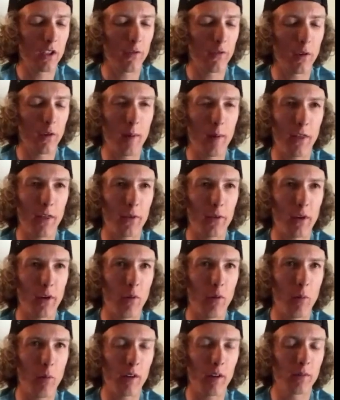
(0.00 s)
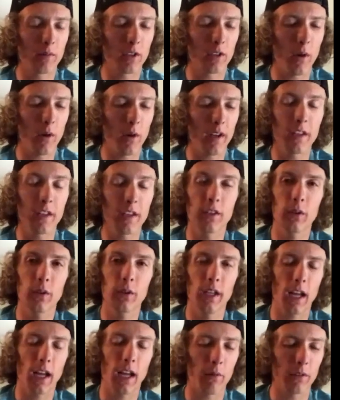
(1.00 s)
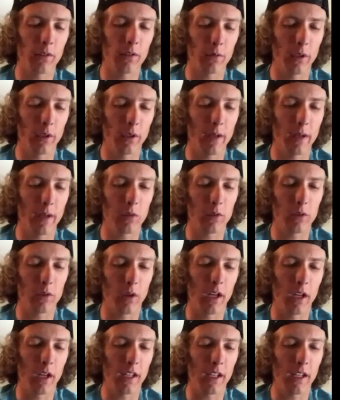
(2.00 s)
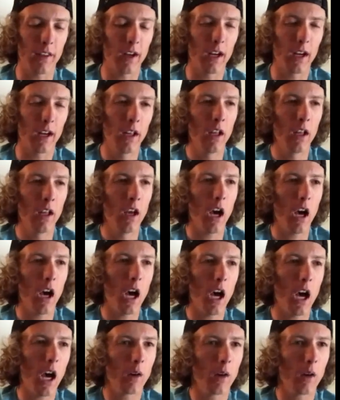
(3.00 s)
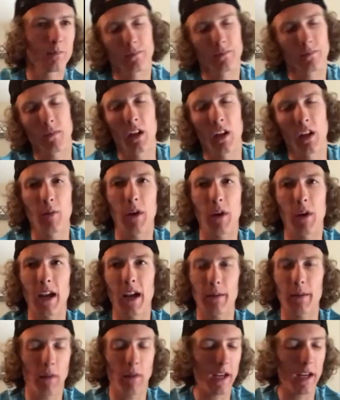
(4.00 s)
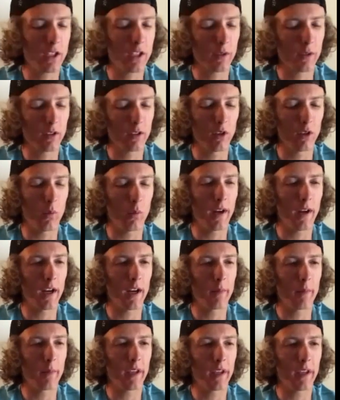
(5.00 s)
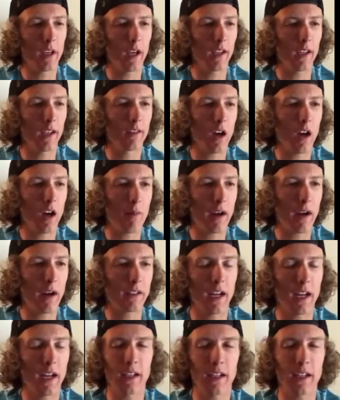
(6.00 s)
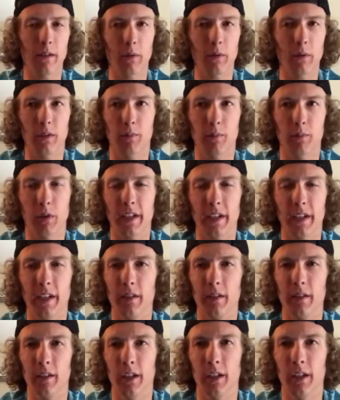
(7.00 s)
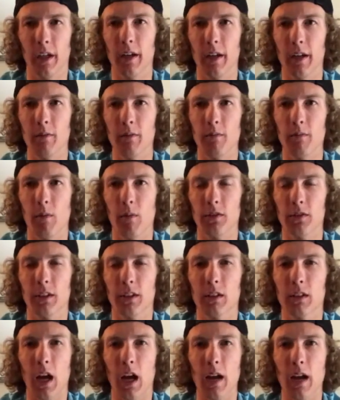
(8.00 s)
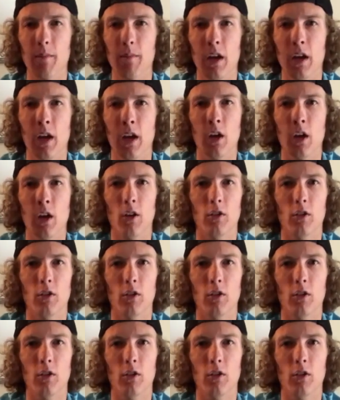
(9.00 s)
injured for about 3 or 4 months going into it. I wasn't really able to run either. My injury was a little weird because my tendon was pretty good most of the time,